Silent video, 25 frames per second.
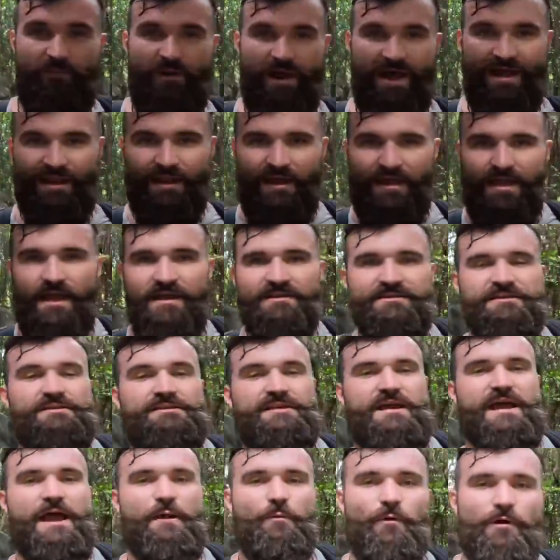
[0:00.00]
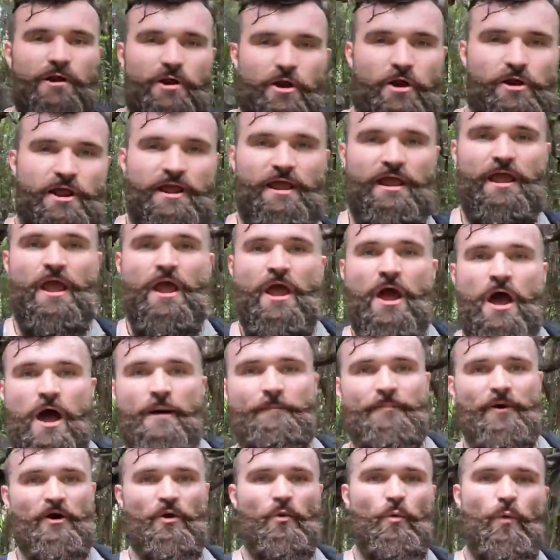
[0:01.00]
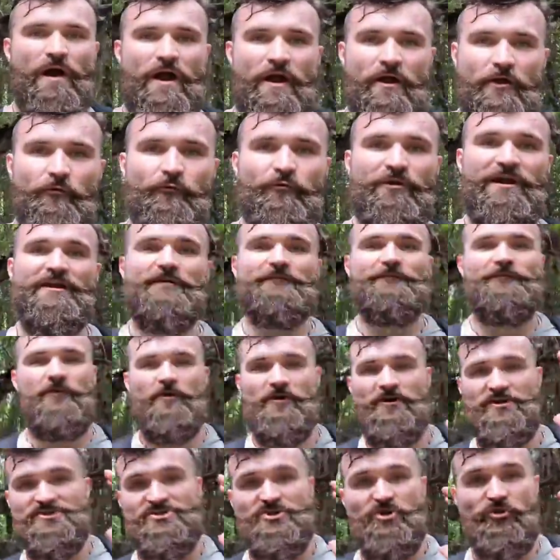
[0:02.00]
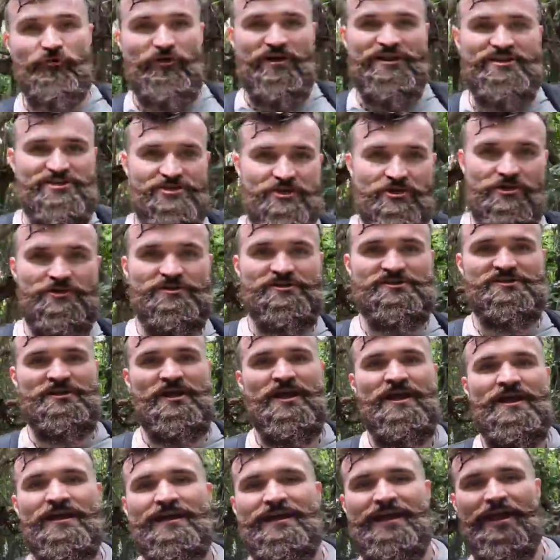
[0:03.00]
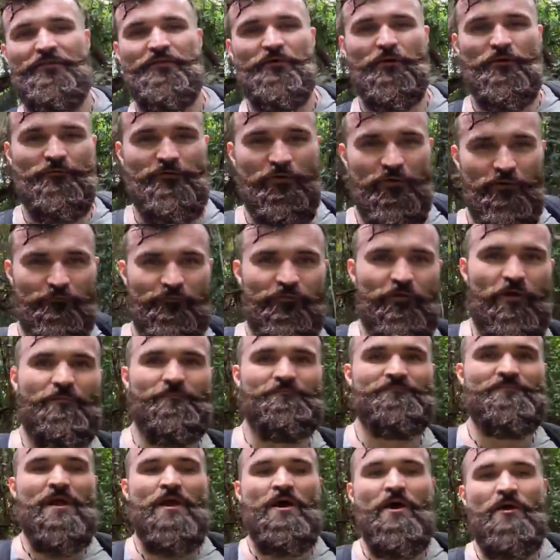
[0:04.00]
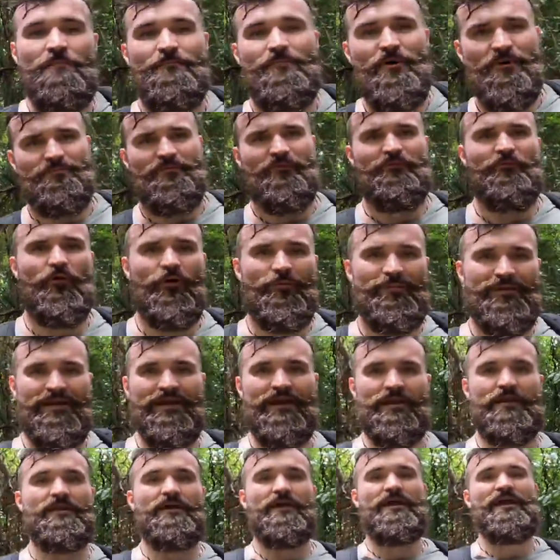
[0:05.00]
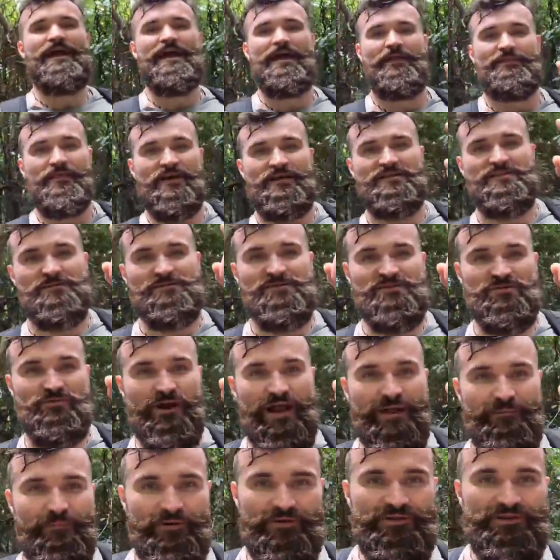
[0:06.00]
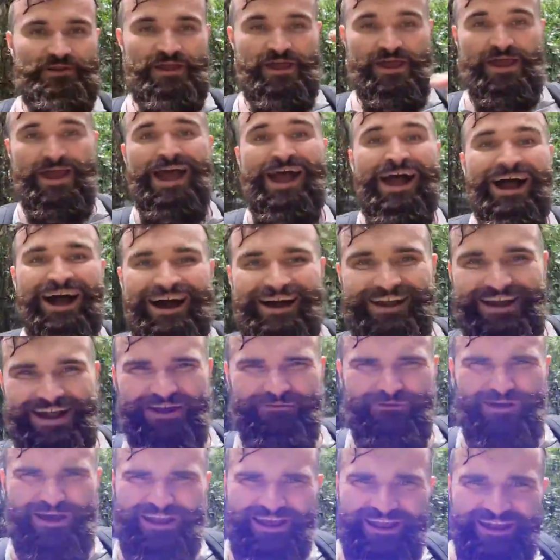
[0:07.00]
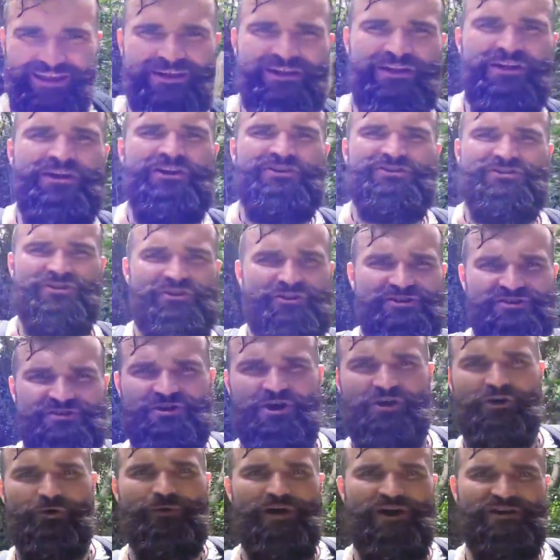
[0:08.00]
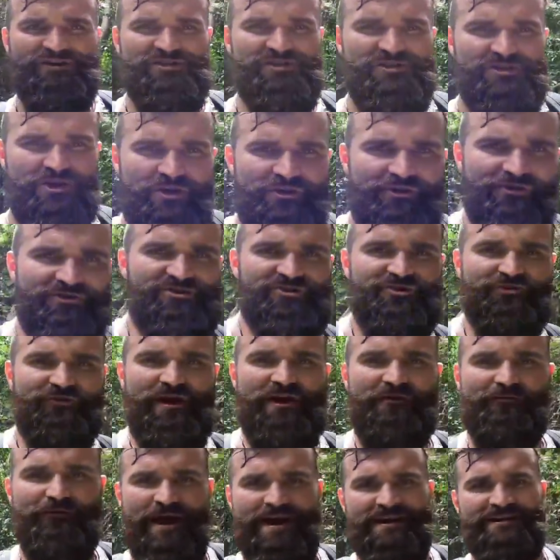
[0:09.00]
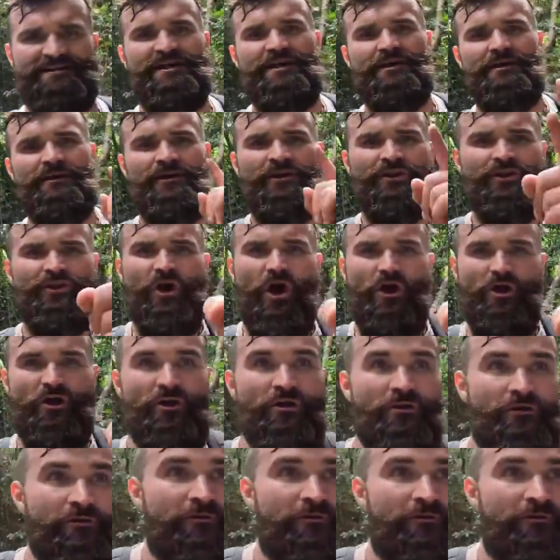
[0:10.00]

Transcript: Bradley, and today we're learning about where rainforest creatures get their food from. But before I begin, hit that subscribe button and get ready to do the starter questions on your screen right now.